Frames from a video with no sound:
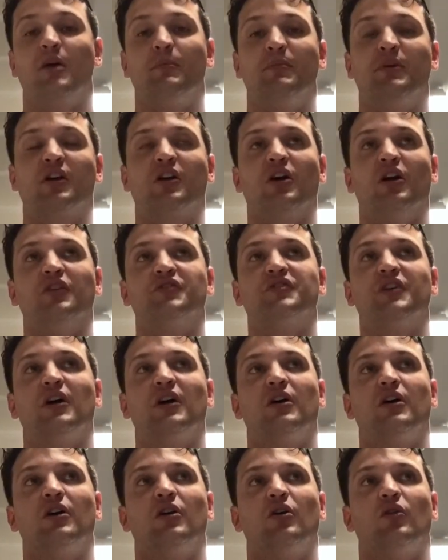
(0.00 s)
Because
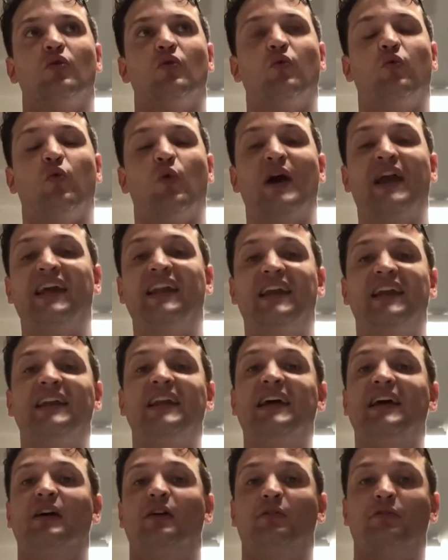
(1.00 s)
when and
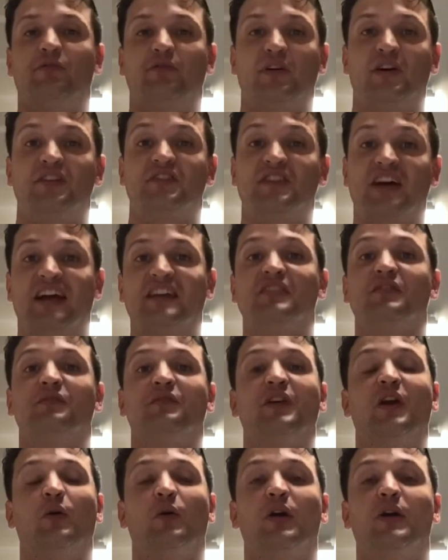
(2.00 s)
if Tyson
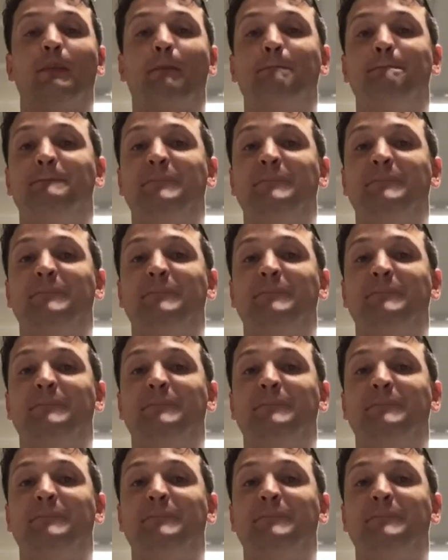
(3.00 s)
Fury